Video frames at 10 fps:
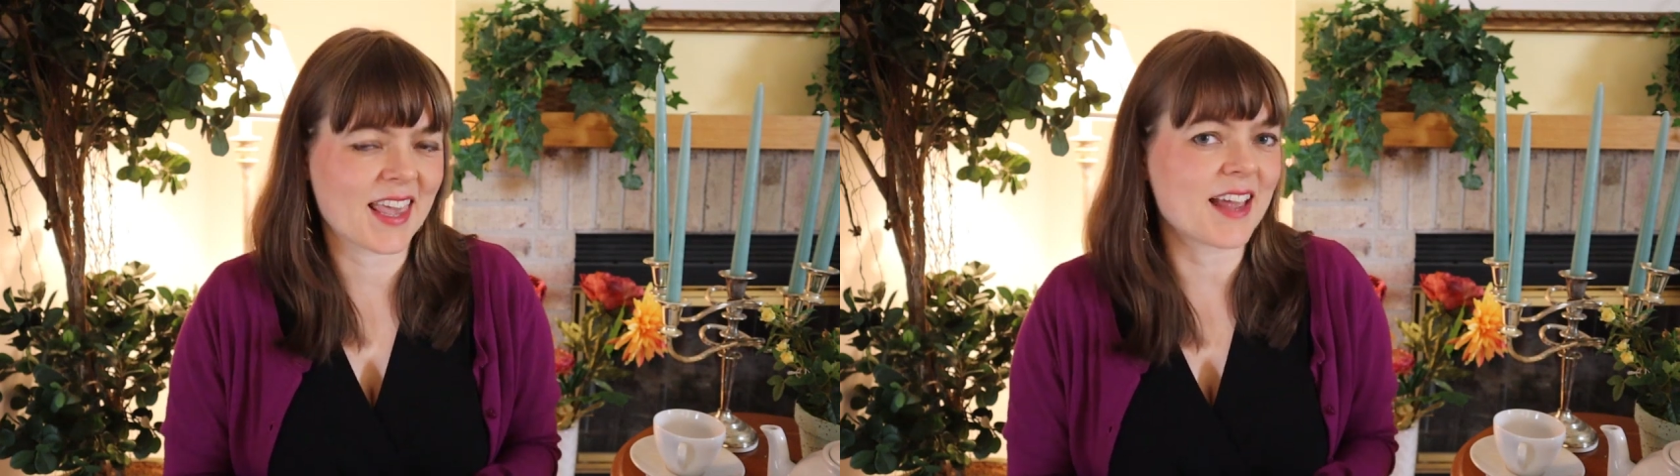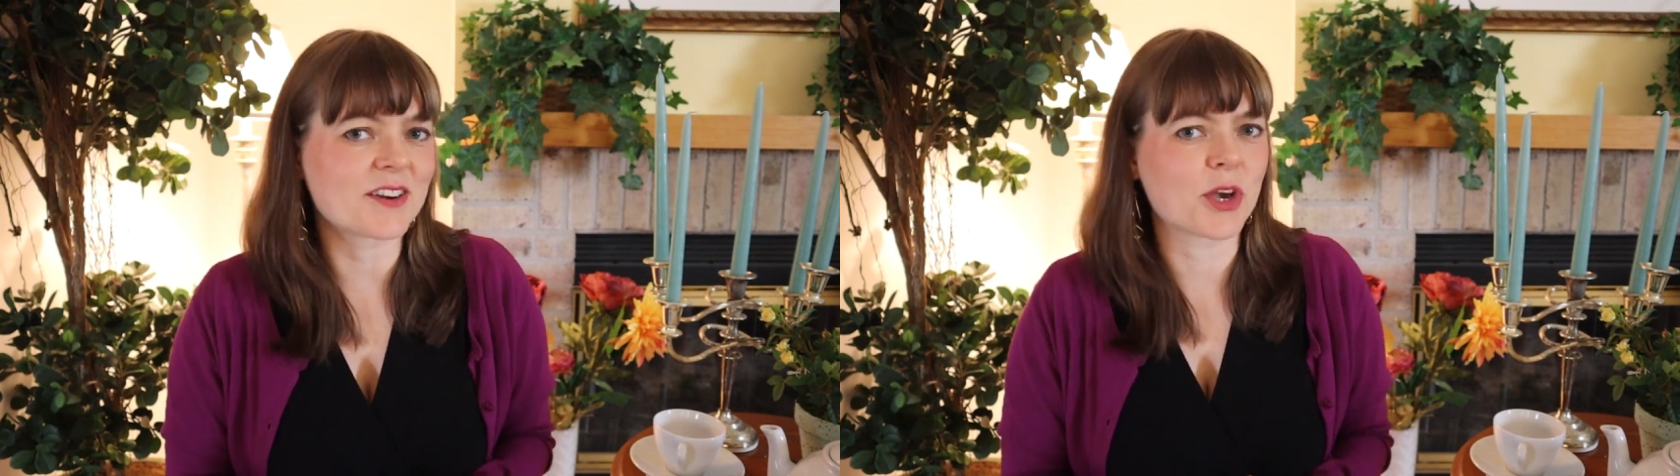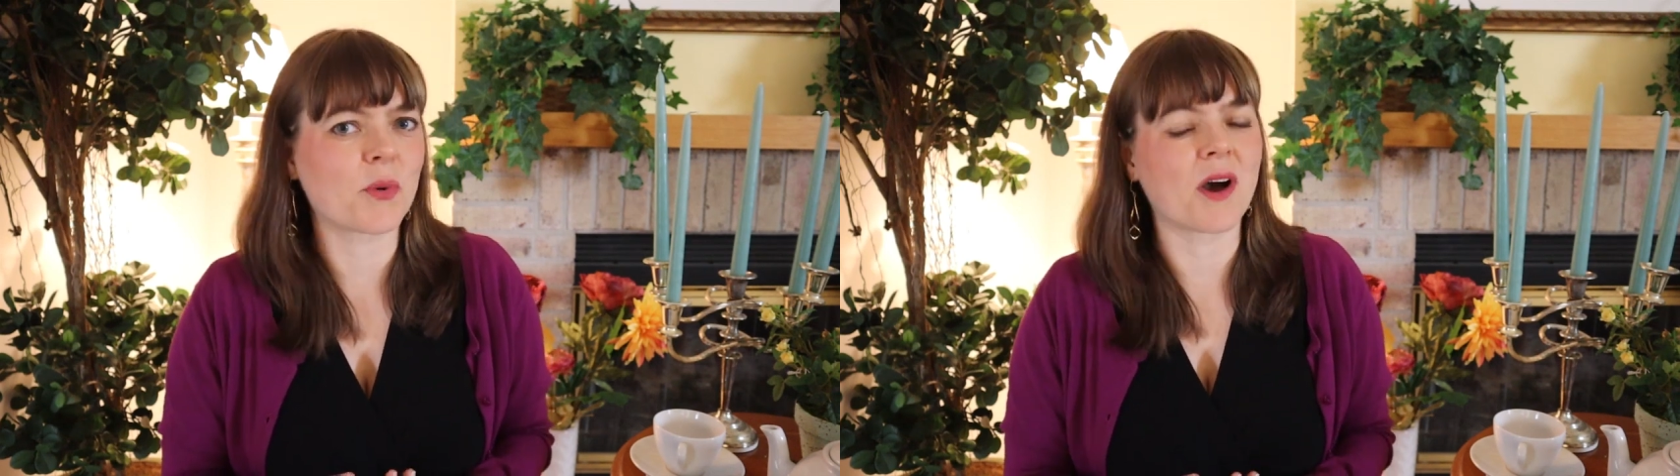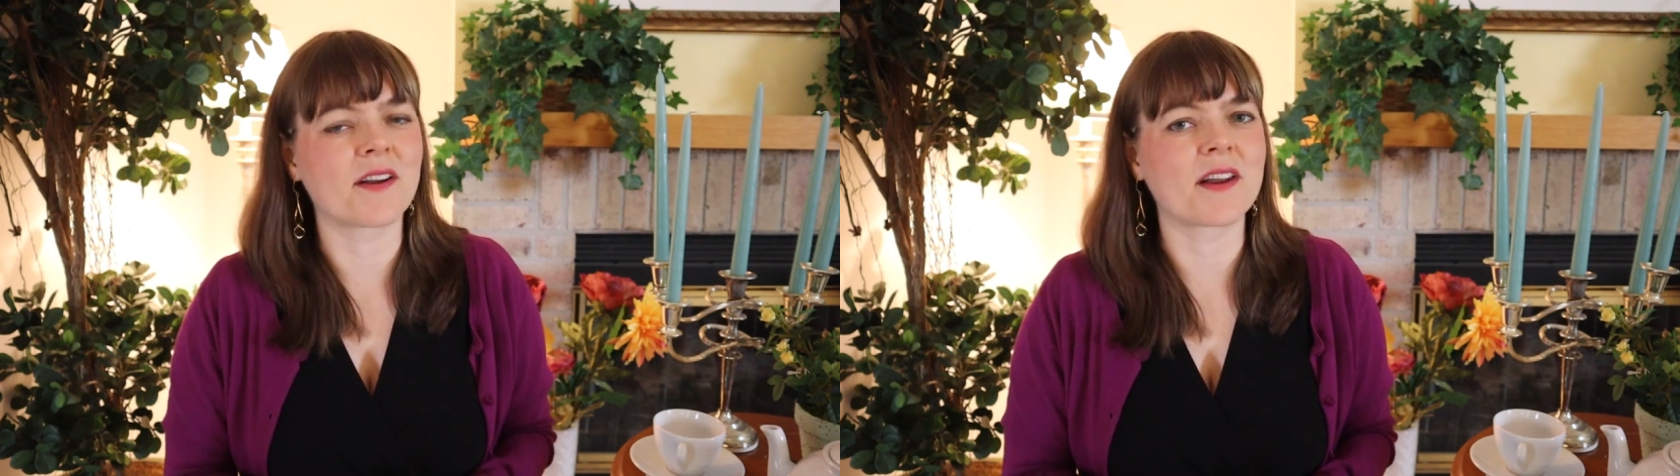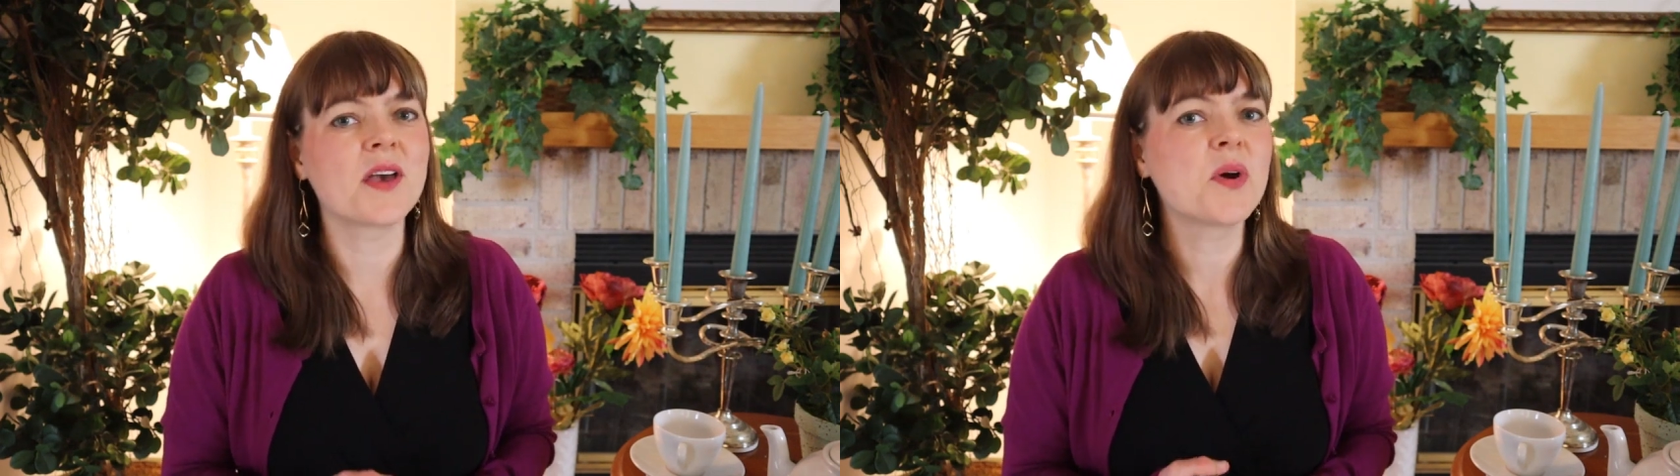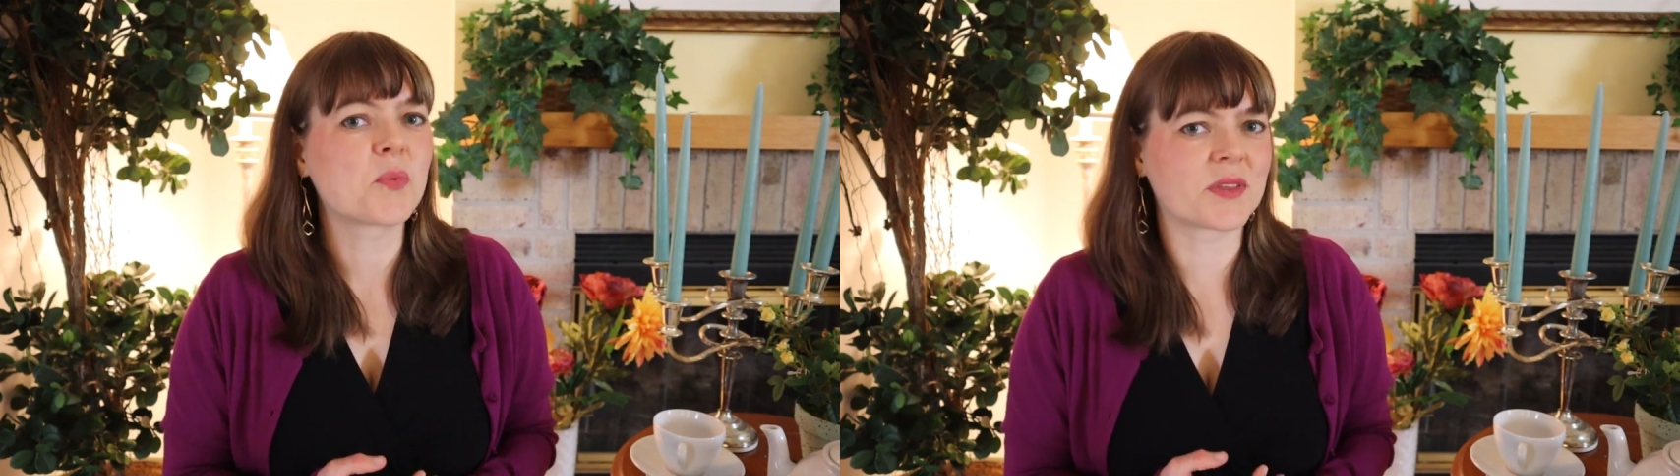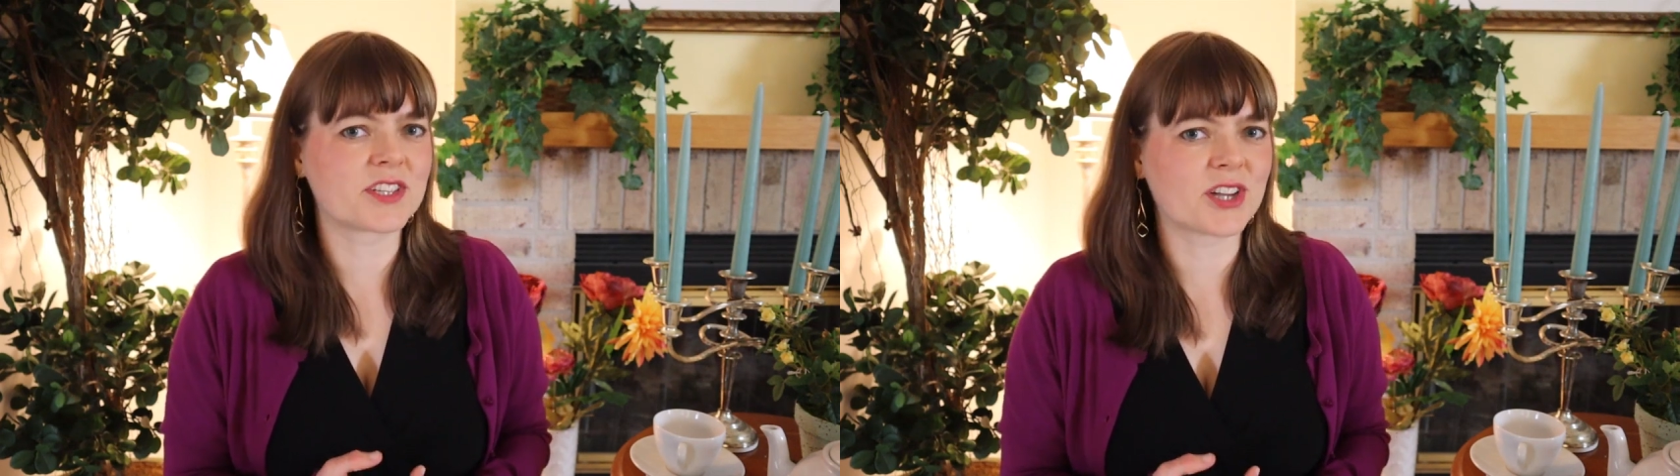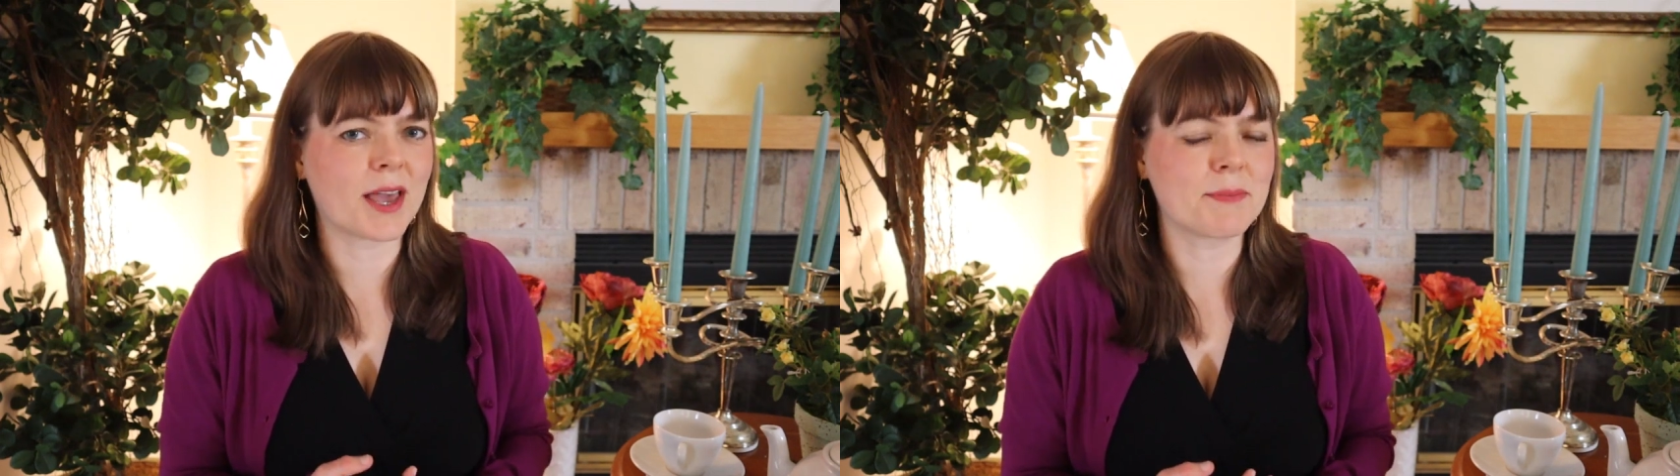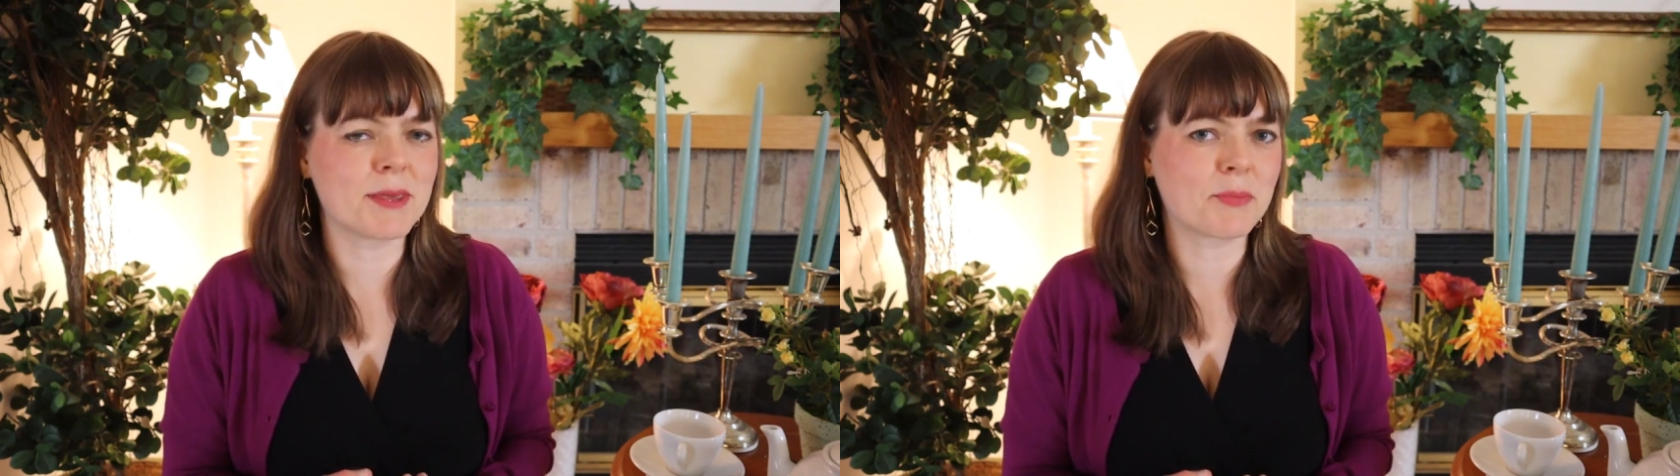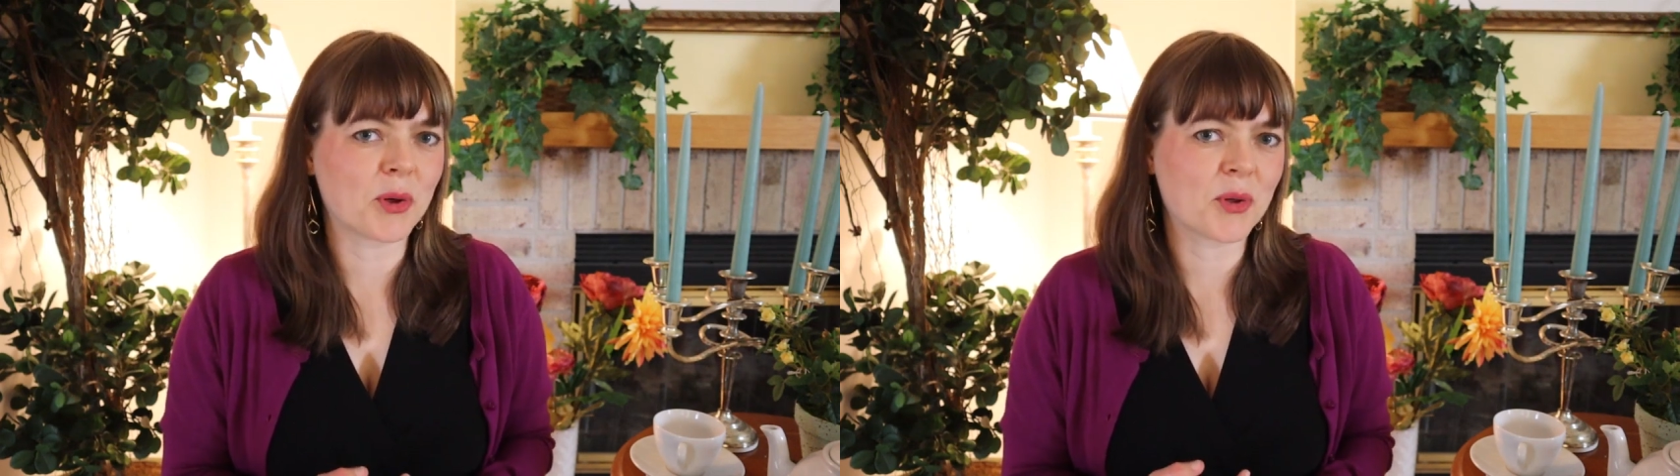can go on with shy
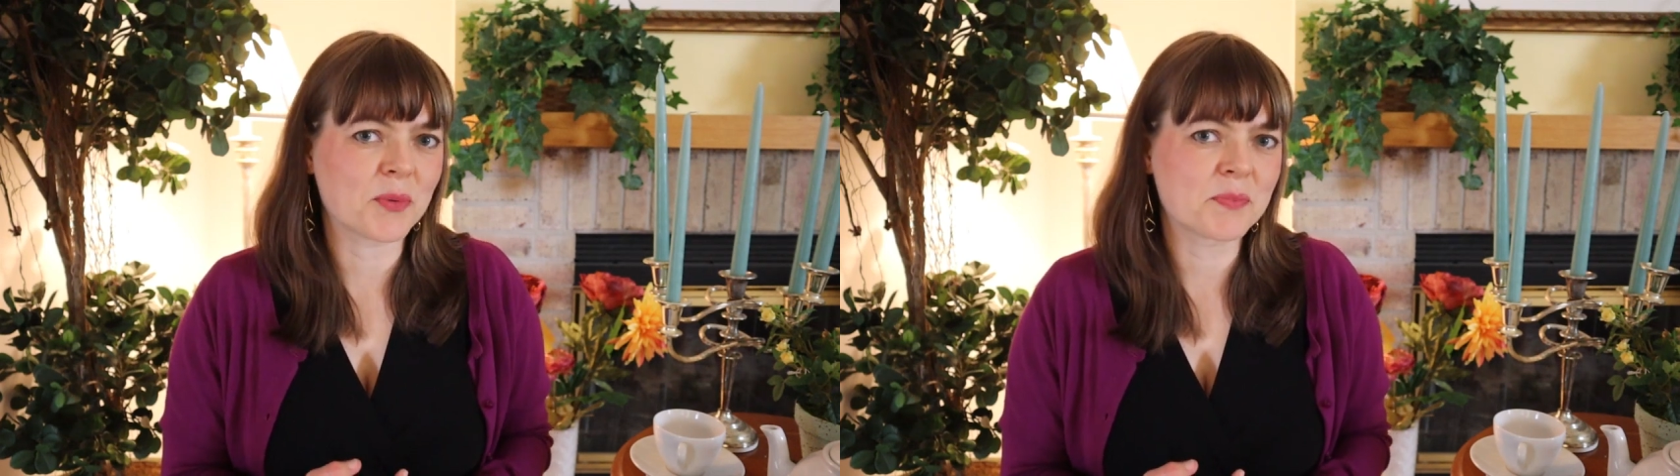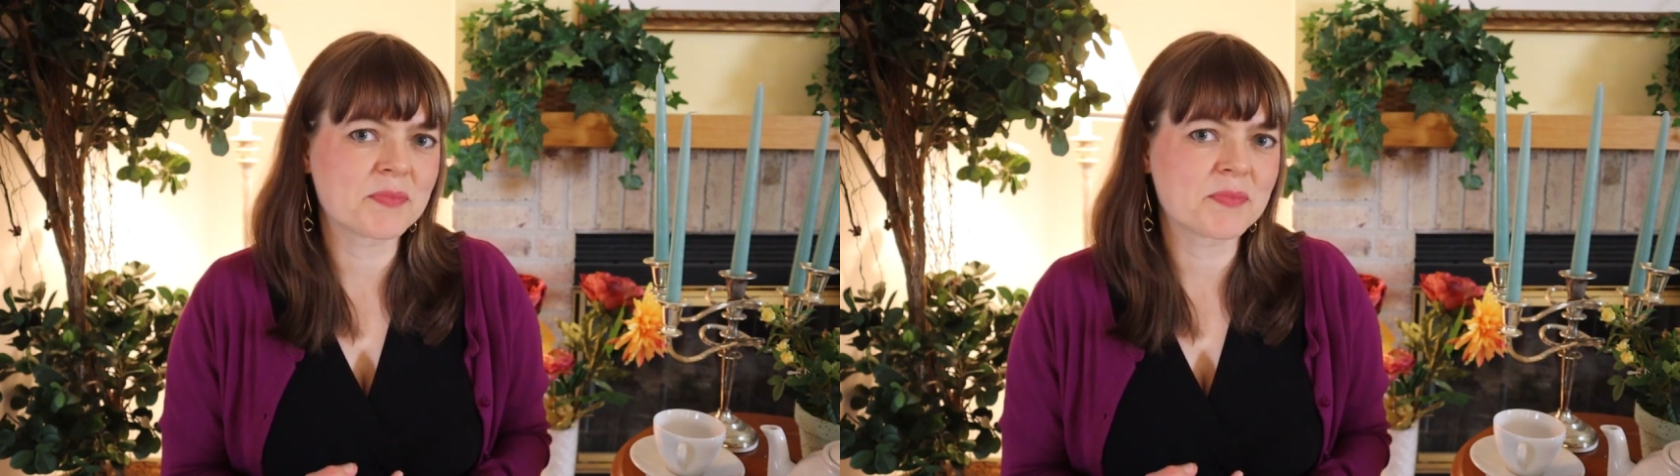people.